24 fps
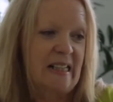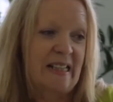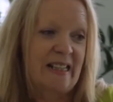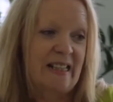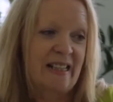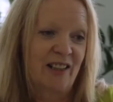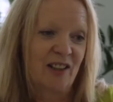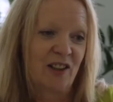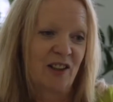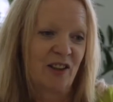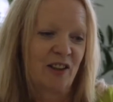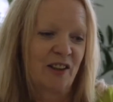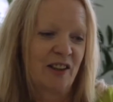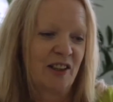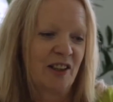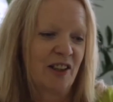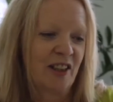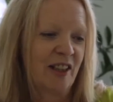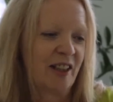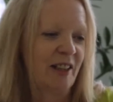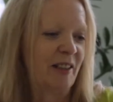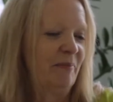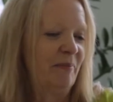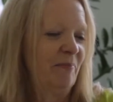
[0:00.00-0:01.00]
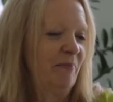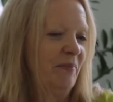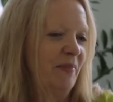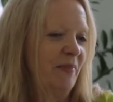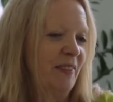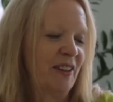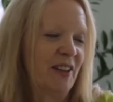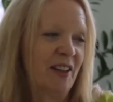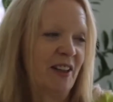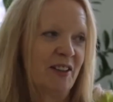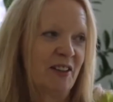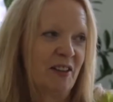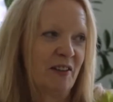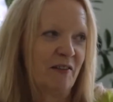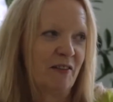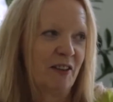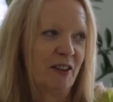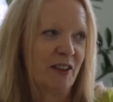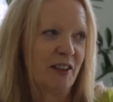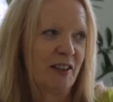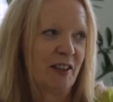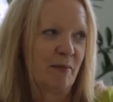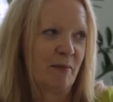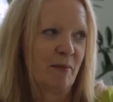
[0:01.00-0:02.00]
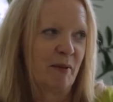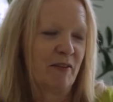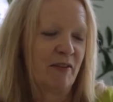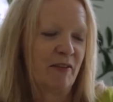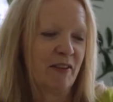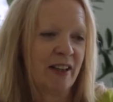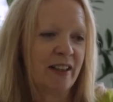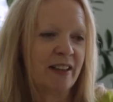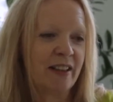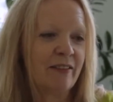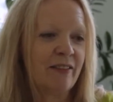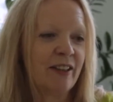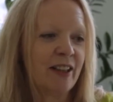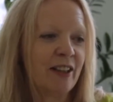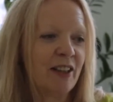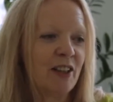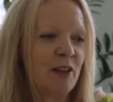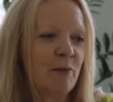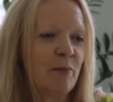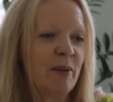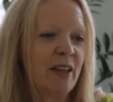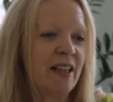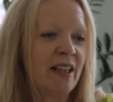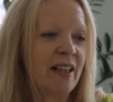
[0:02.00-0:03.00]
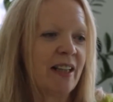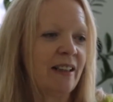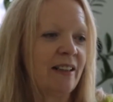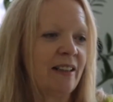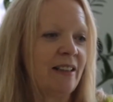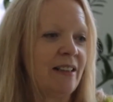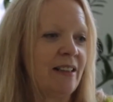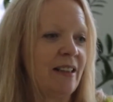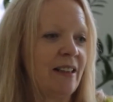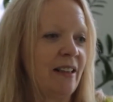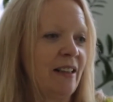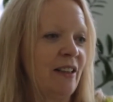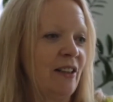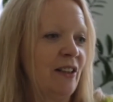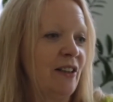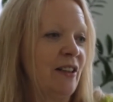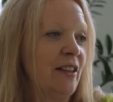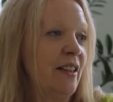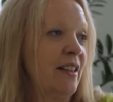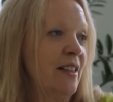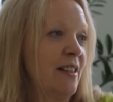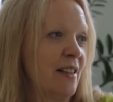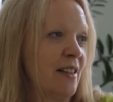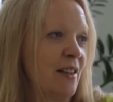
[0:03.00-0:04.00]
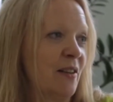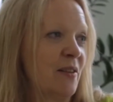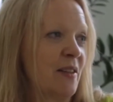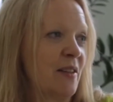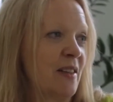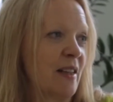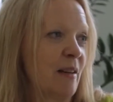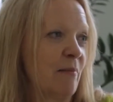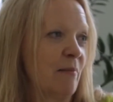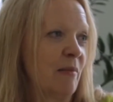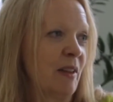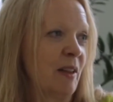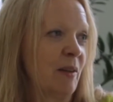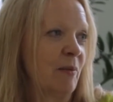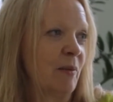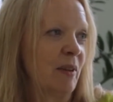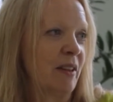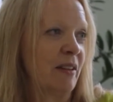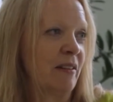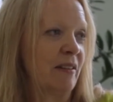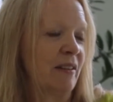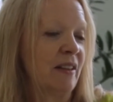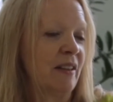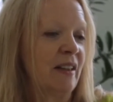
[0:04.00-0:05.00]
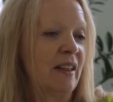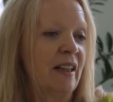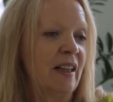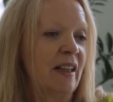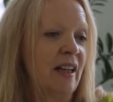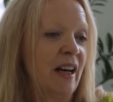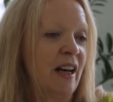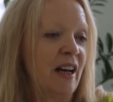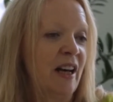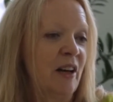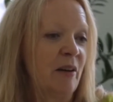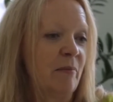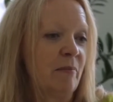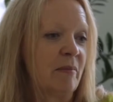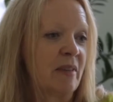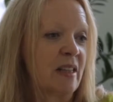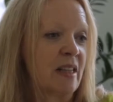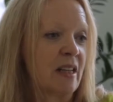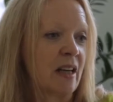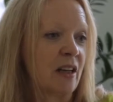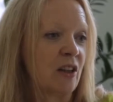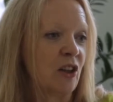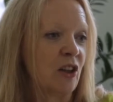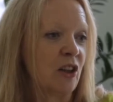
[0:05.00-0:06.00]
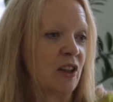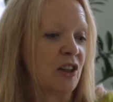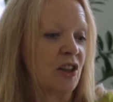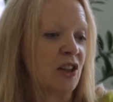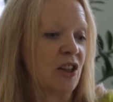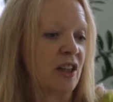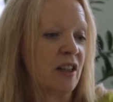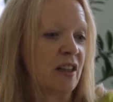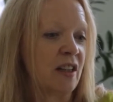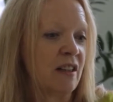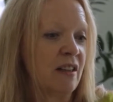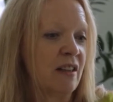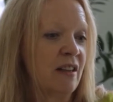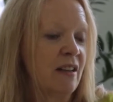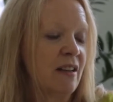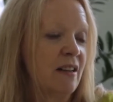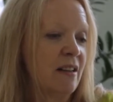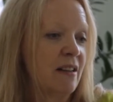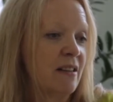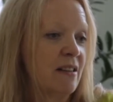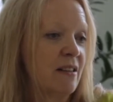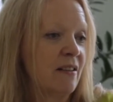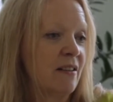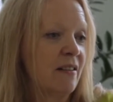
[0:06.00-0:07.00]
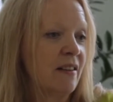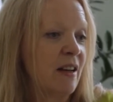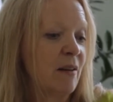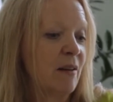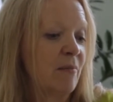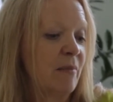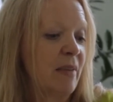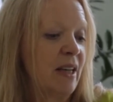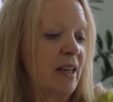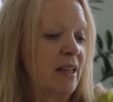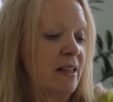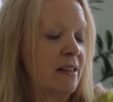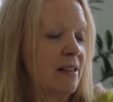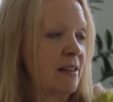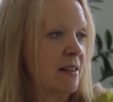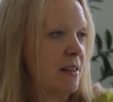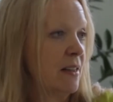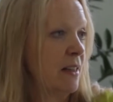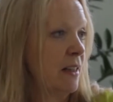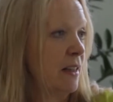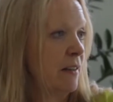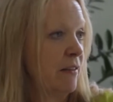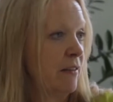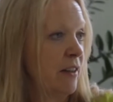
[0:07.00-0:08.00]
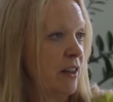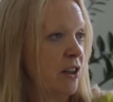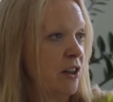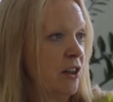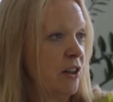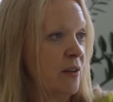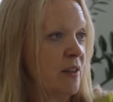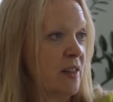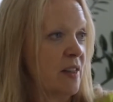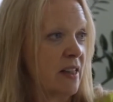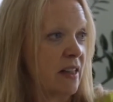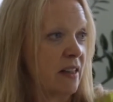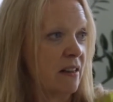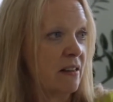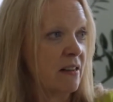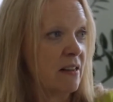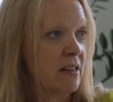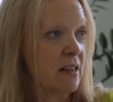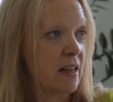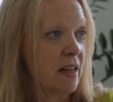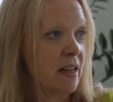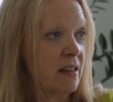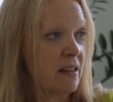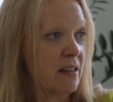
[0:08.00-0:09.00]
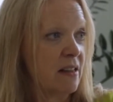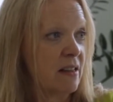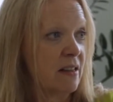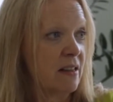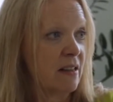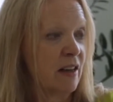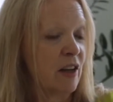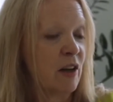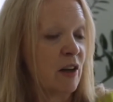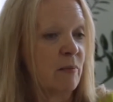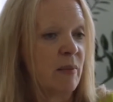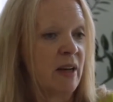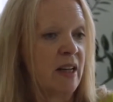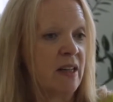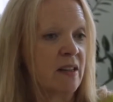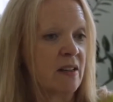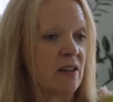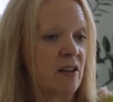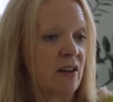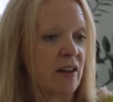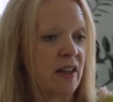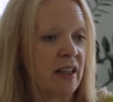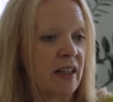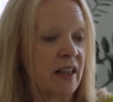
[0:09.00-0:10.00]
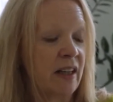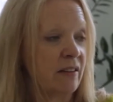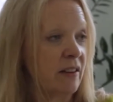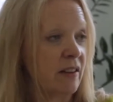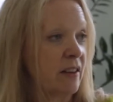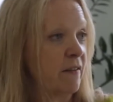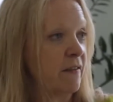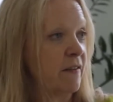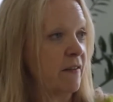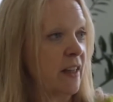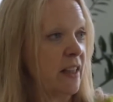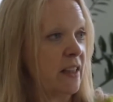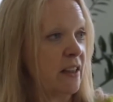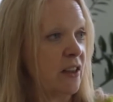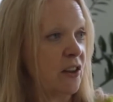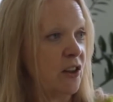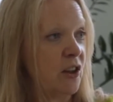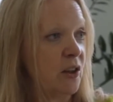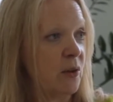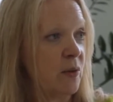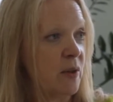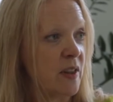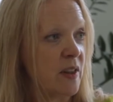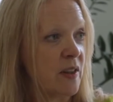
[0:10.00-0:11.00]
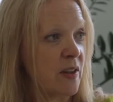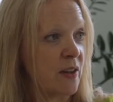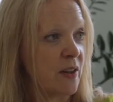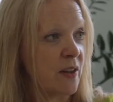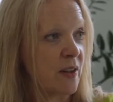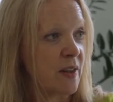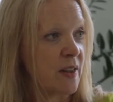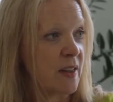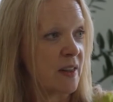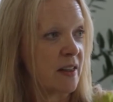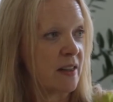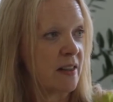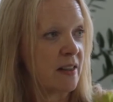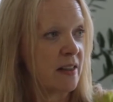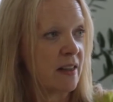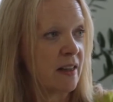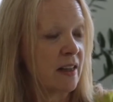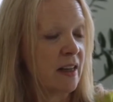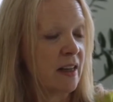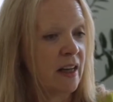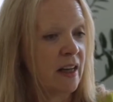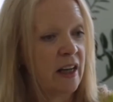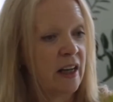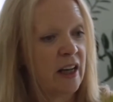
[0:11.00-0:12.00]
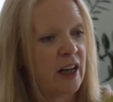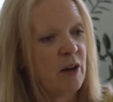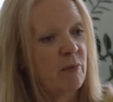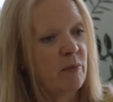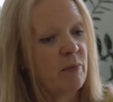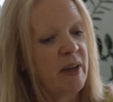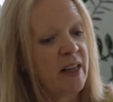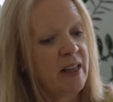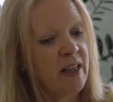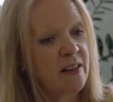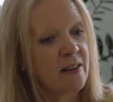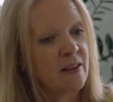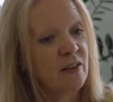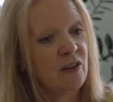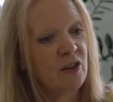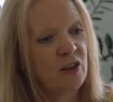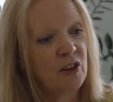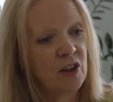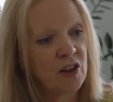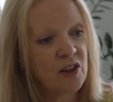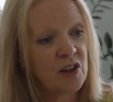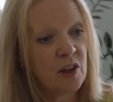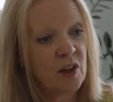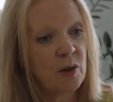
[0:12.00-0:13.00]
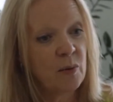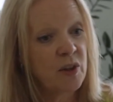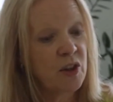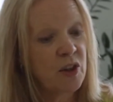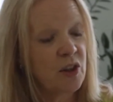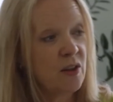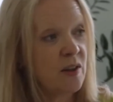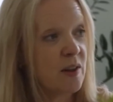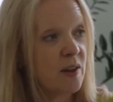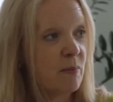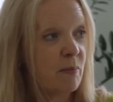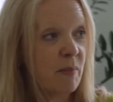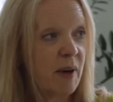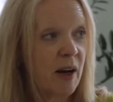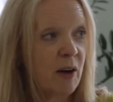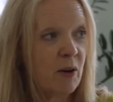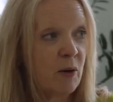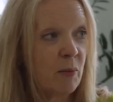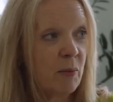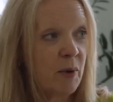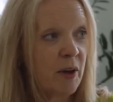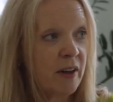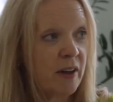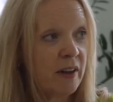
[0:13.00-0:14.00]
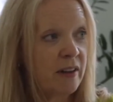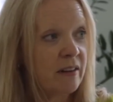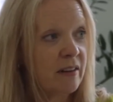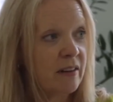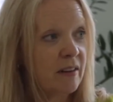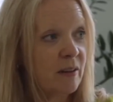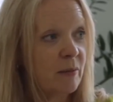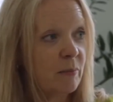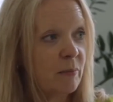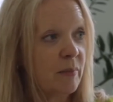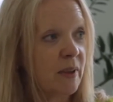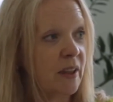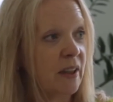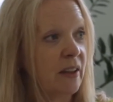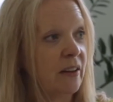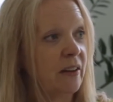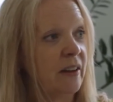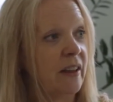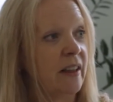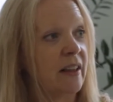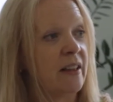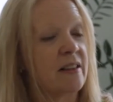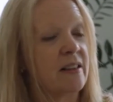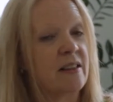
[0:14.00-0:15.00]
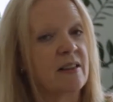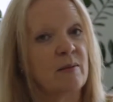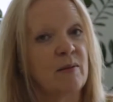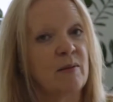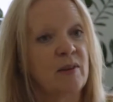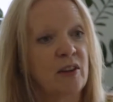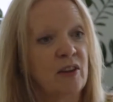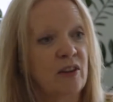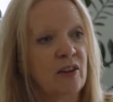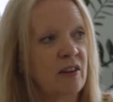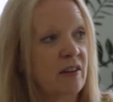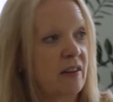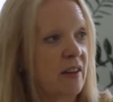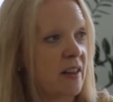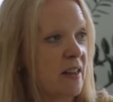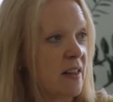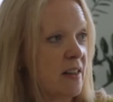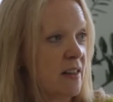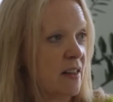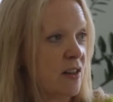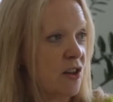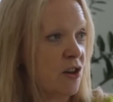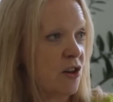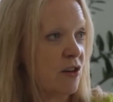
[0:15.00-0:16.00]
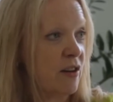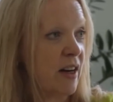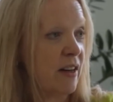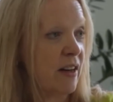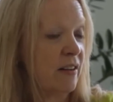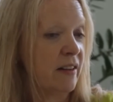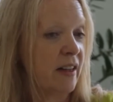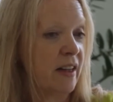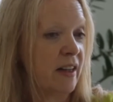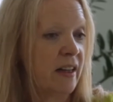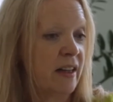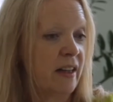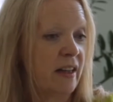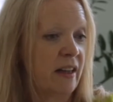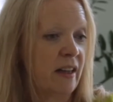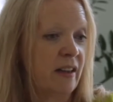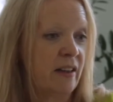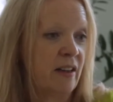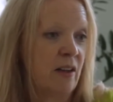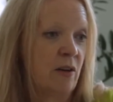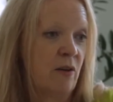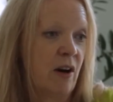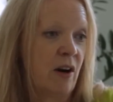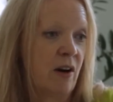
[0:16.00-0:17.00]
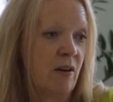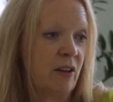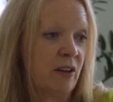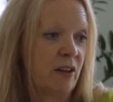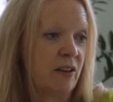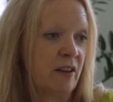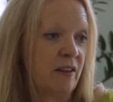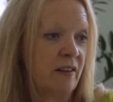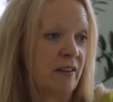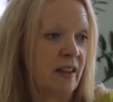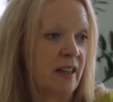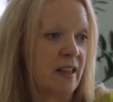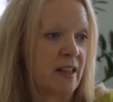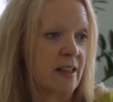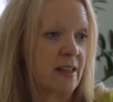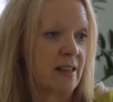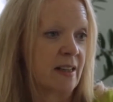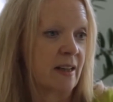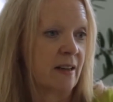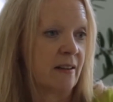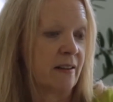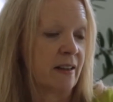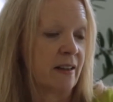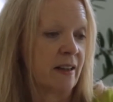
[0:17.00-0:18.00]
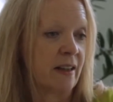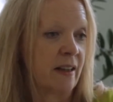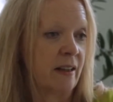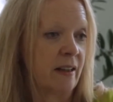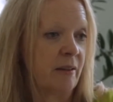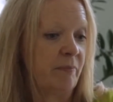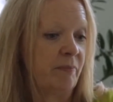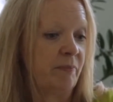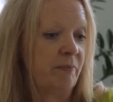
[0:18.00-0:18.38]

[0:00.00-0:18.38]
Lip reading: Technology. Can't avoid it. I'm afraid if you're going to be in L&D, you need to know what's happening with technology. So that means delivering new skill sets. It means going out and finding new resources. It means not always using PowerPoint, but looking at some of the other things that are out there, and there are other things out there.